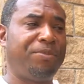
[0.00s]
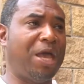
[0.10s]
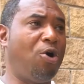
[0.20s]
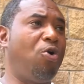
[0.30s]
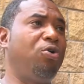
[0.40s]

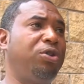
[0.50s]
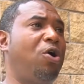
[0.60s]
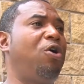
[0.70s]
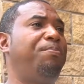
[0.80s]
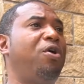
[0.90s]
whole
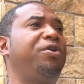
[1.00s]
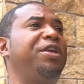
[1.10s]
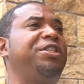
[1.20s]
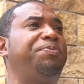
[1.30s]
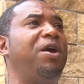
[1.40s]
Laurinberg
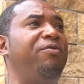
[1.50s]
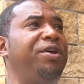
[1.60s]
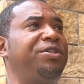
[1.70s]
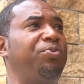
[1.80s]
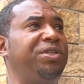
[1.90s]

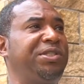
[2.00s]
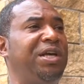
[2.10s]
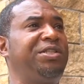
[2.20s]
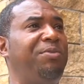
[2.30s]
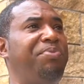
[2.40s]
experience was
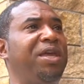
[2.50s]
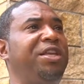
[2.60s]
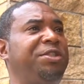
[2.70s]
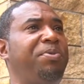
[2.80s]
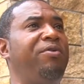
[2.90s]
such a big
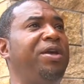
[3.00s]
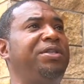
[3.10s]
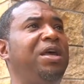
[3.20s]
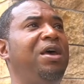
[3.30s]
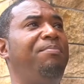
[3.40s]

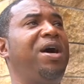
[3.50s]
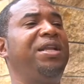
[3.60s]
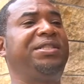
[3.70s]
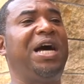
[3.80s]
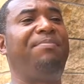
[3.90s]
experience. By
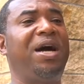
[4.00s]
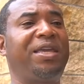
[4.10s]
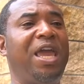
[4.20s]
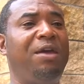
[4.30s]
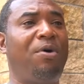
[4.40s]
the time I
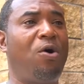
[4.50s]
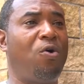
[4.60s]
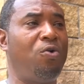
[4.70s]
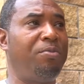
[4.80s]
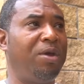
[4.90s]
came
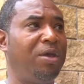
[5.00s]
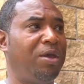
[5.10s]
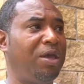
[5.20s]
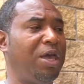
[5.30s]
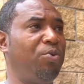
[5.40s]
home,
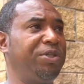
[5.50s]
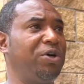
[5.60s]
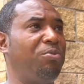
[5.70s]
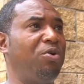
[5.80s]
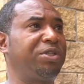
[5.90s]
it was
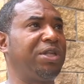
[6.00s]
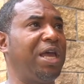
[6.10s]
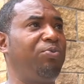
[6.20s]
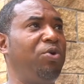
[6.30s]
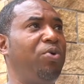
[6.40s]
almost
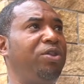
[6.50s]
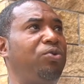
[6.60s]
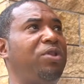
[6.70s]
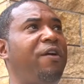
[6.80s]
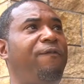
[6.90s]
like we went
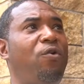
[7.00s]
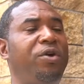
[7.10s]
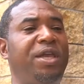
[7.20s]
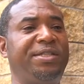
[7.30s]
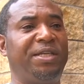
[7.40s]
through like
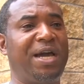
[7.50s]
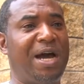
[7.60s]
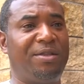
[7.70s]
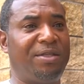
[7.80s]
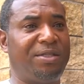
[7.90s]
4 years of college.